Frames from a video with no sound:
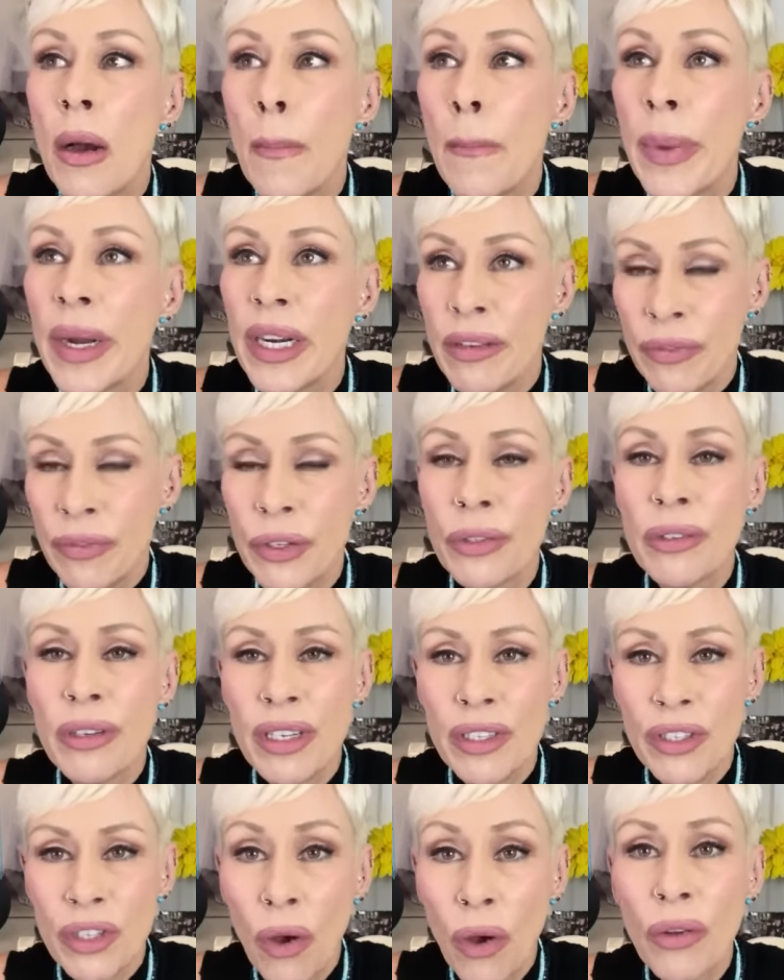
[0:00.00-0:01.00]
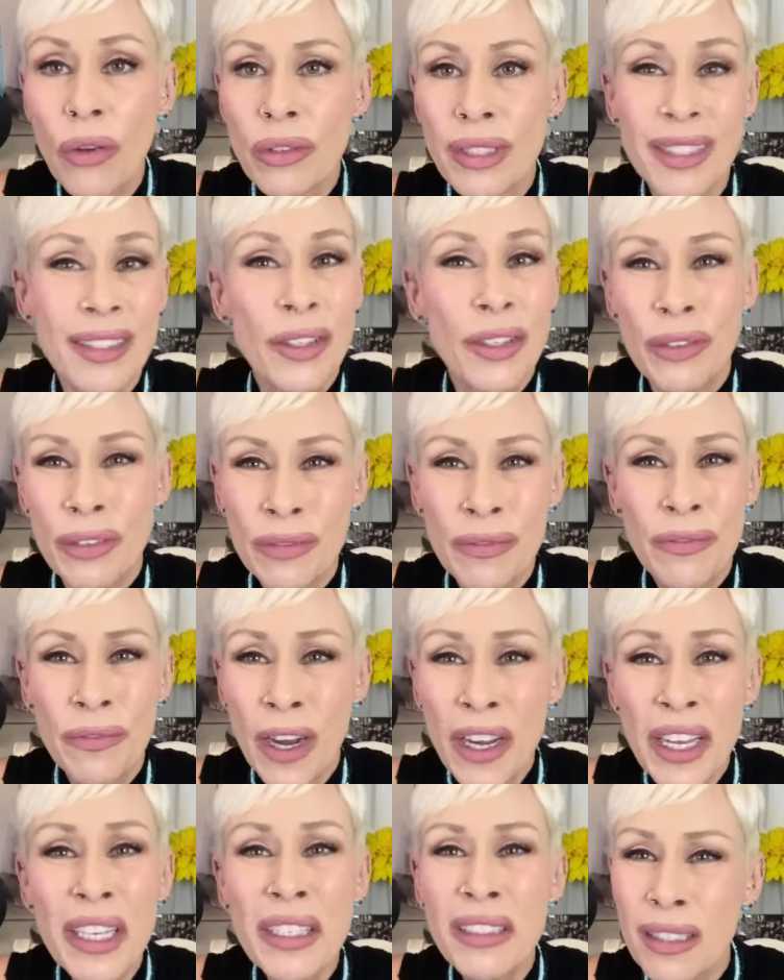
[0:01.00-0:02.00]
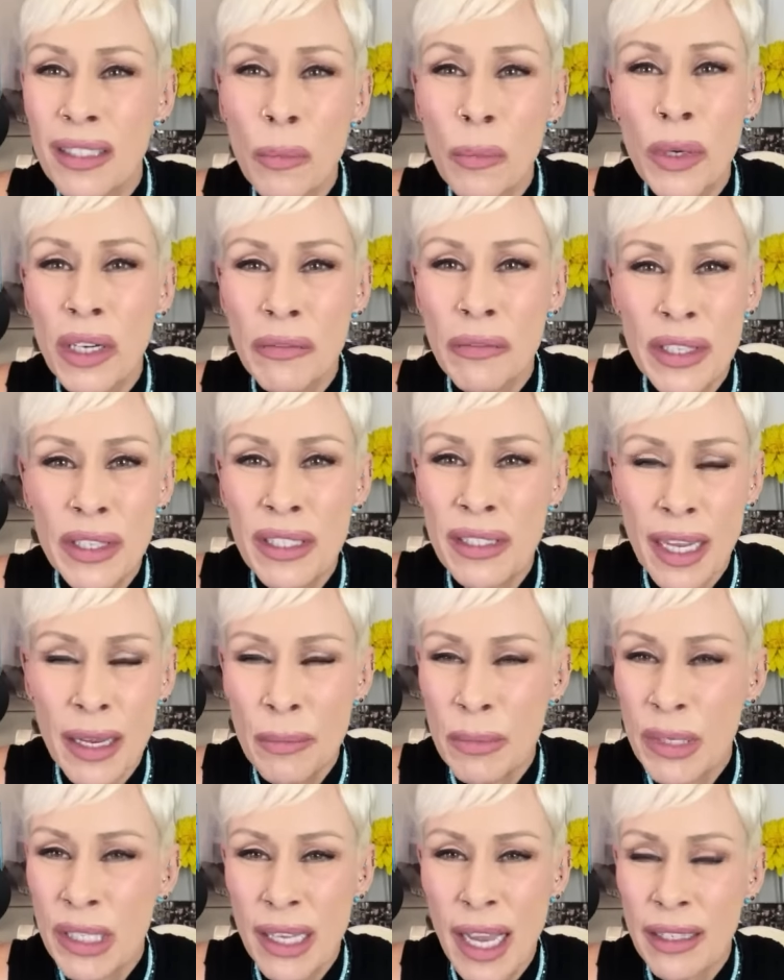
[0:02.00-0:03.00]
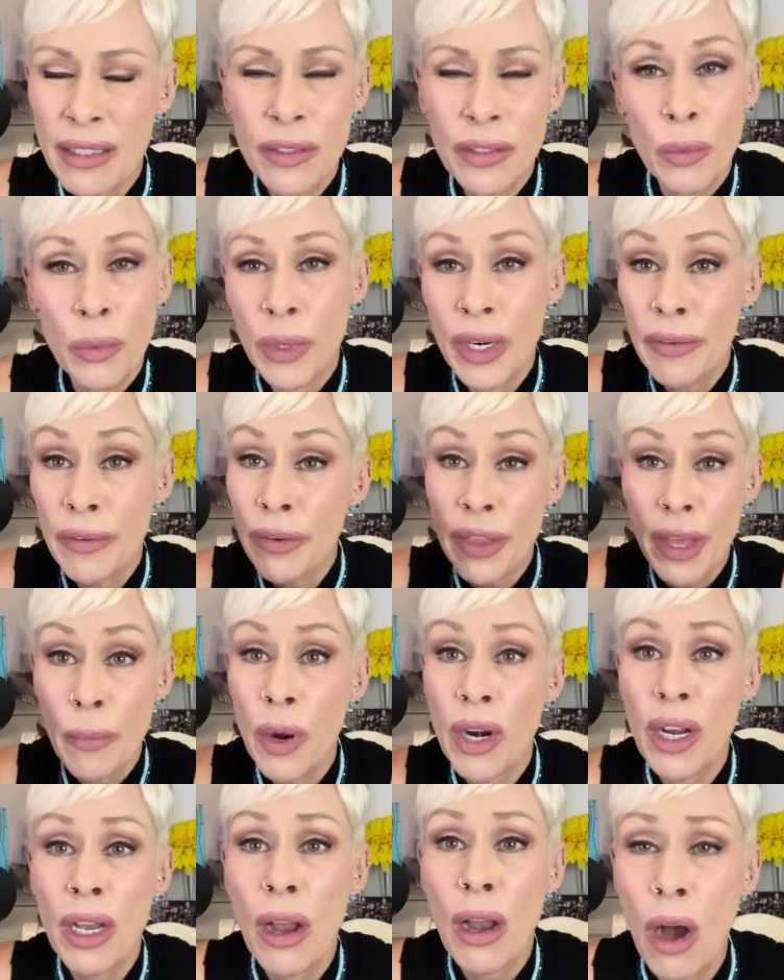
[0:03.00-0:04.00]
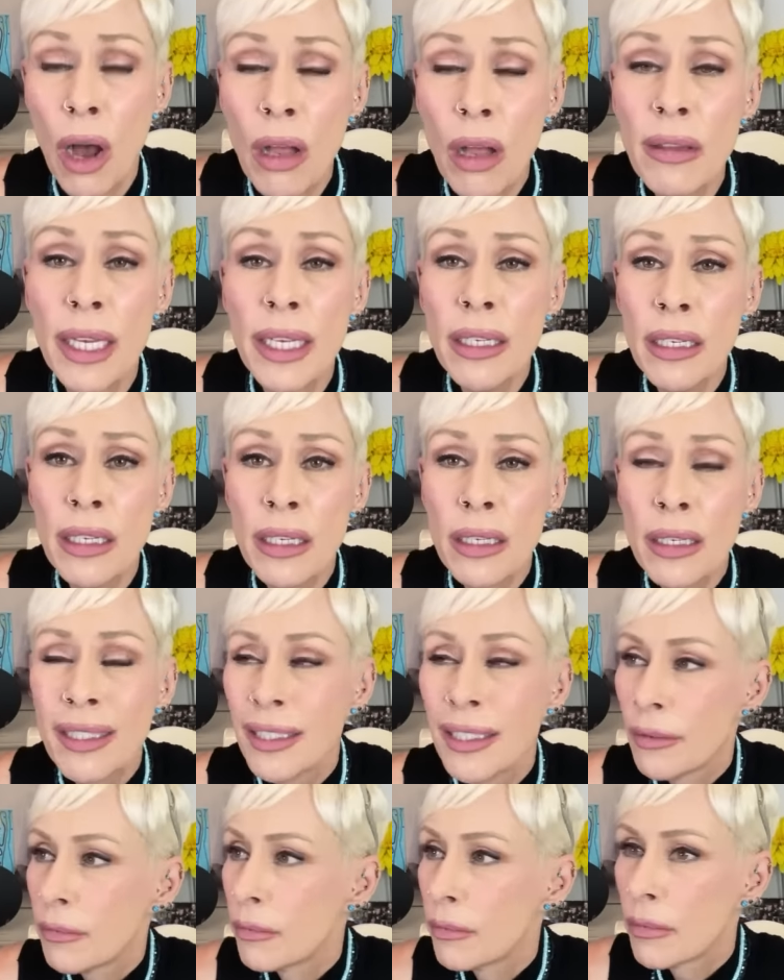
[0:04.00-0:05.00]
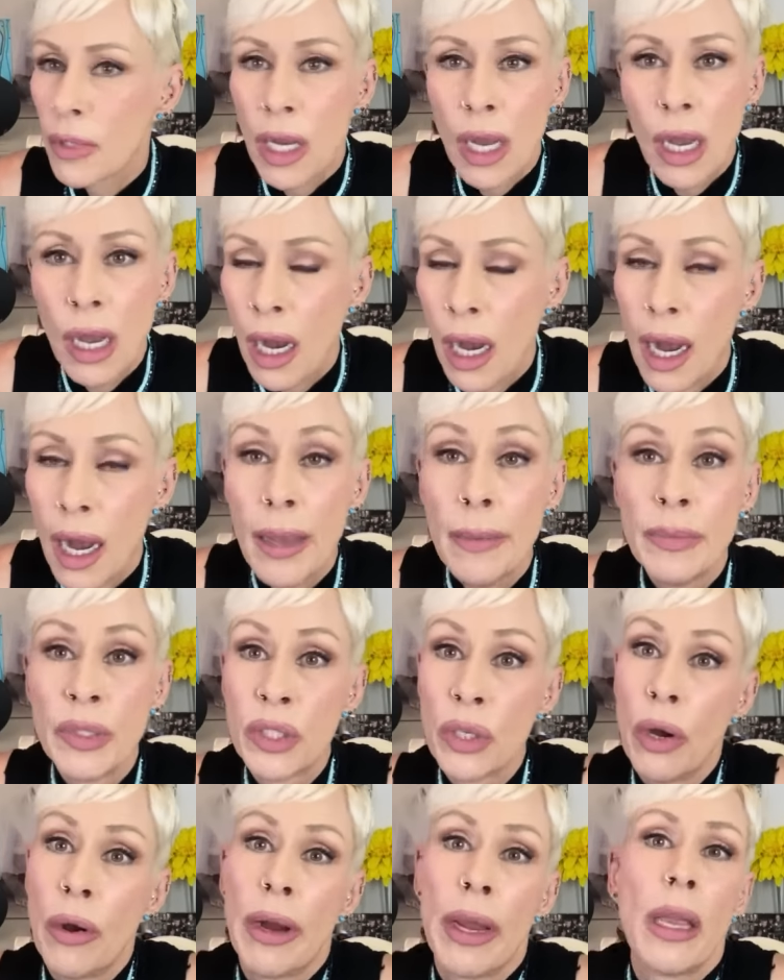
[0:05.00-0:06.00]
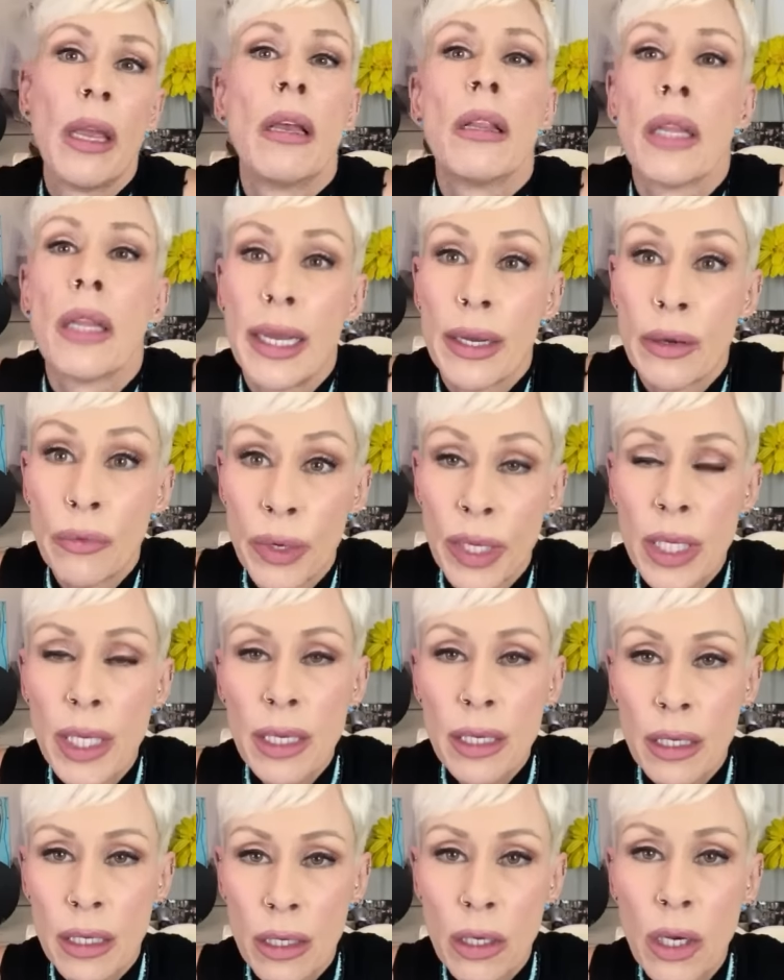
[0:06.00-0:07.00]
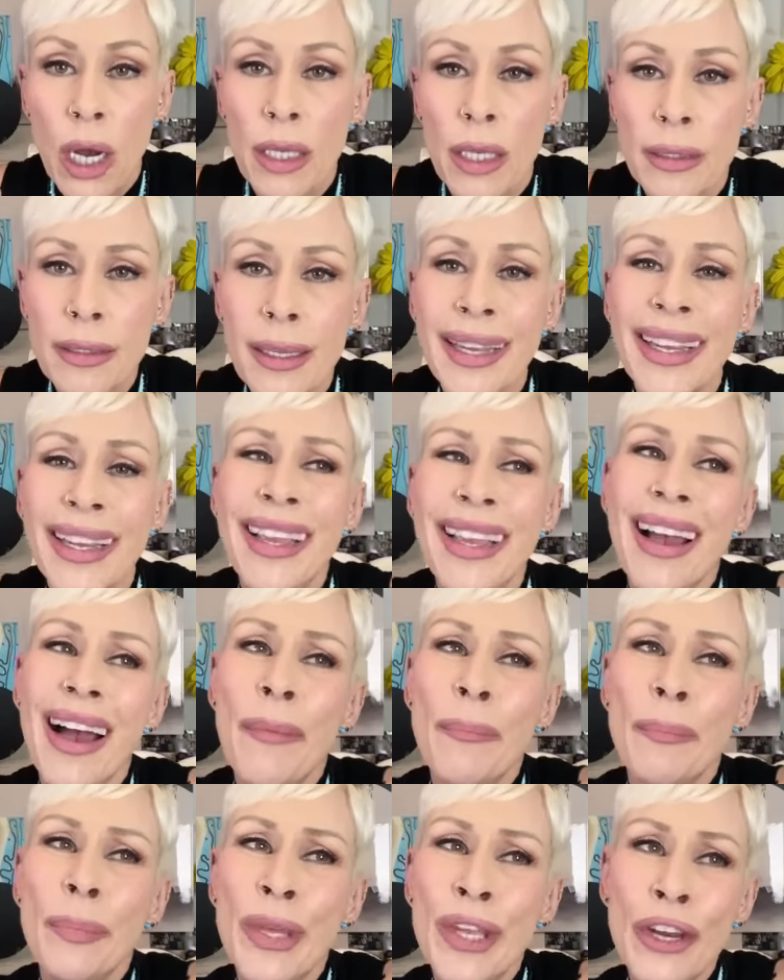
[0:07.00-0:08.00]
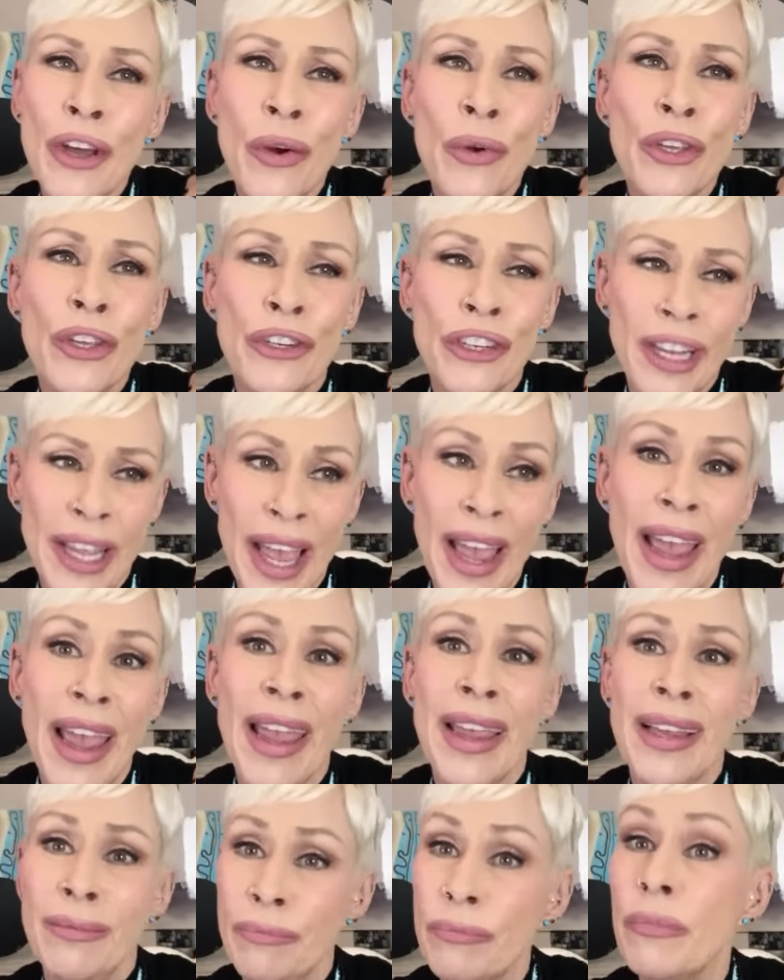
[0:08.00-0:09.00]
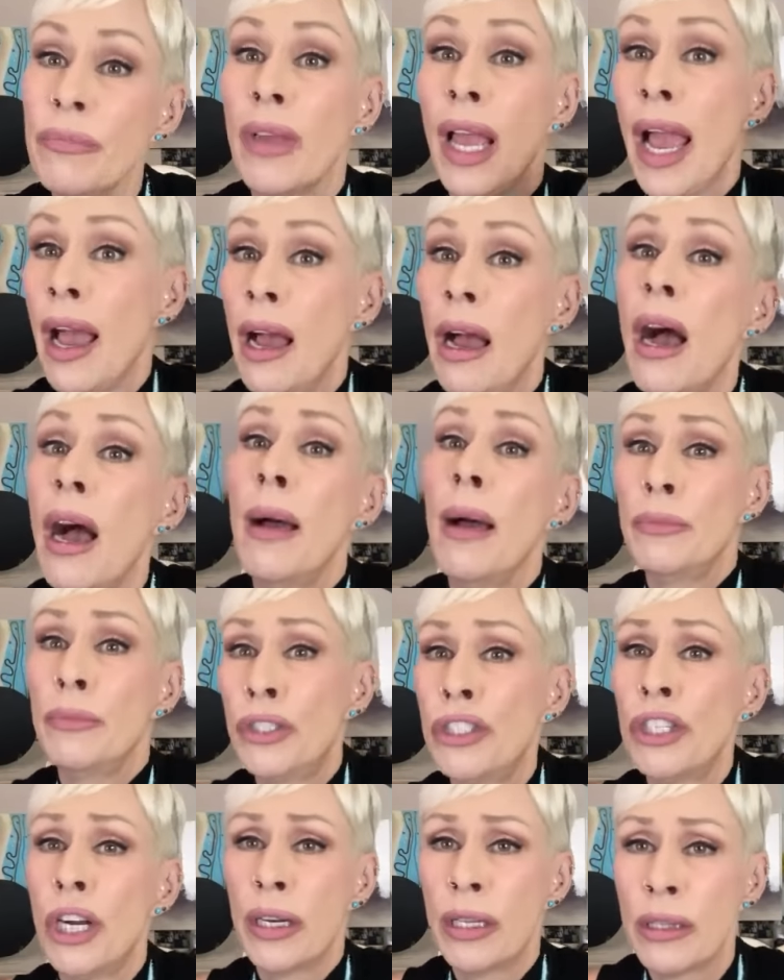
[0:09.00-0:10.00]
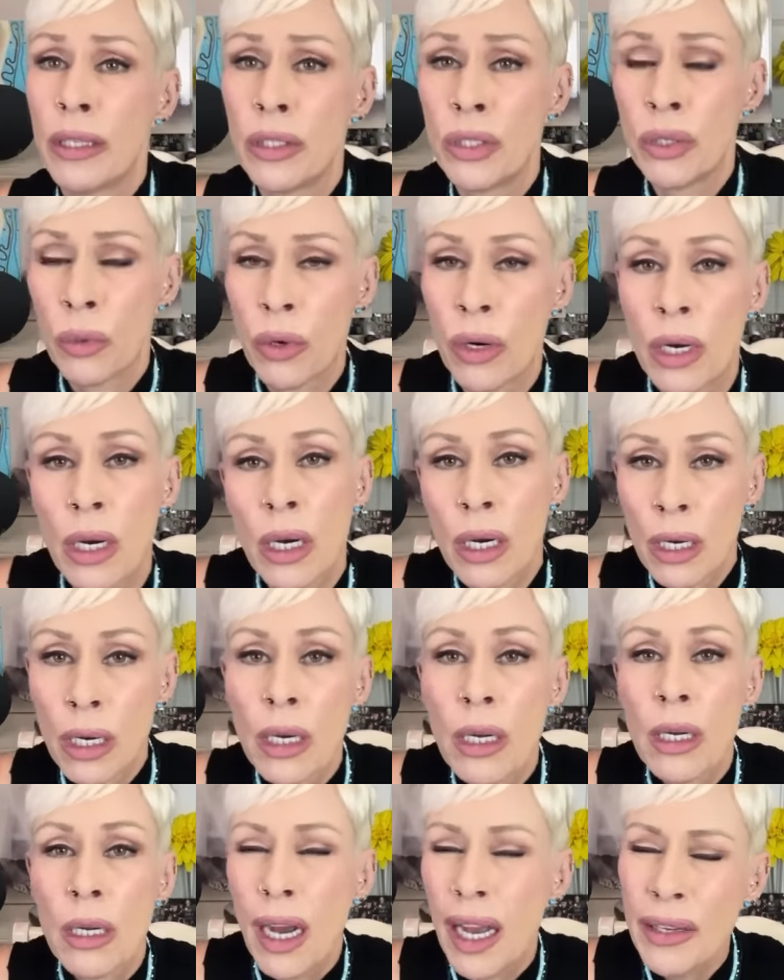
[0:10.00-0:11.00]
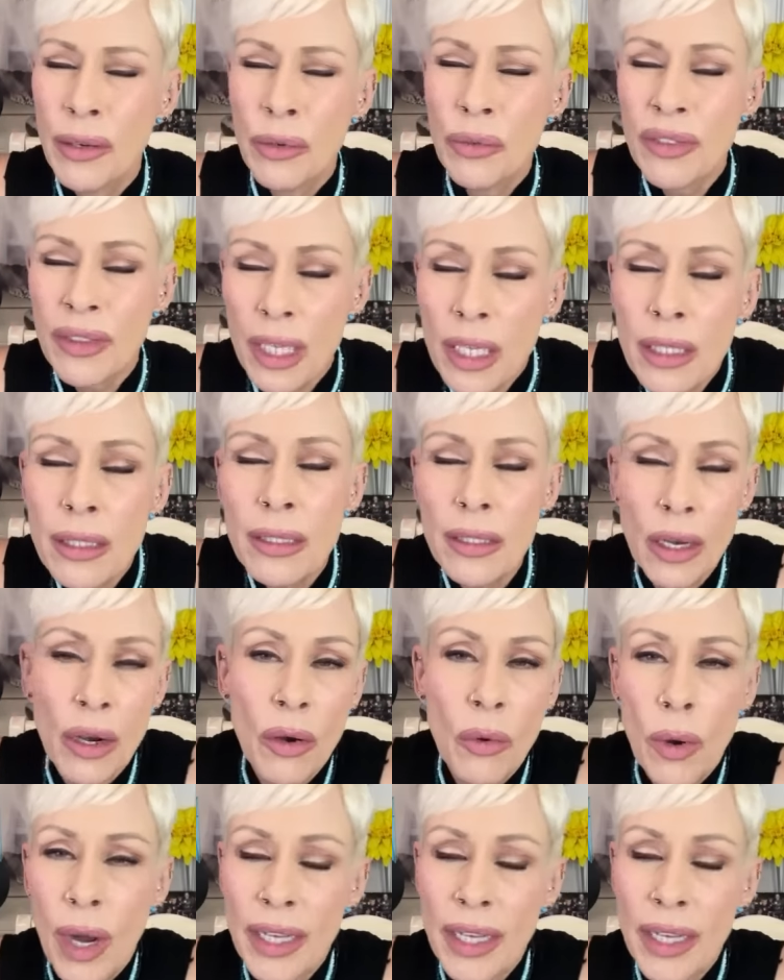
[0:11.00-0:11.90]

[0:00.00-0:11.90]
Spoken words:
But if you're an adult and you're fucking someone of the same sex or whatever they want to call it, I'm sorry. Like, really? God's like, yep, you know, you're gay. I'm shutting the door. I don't think so.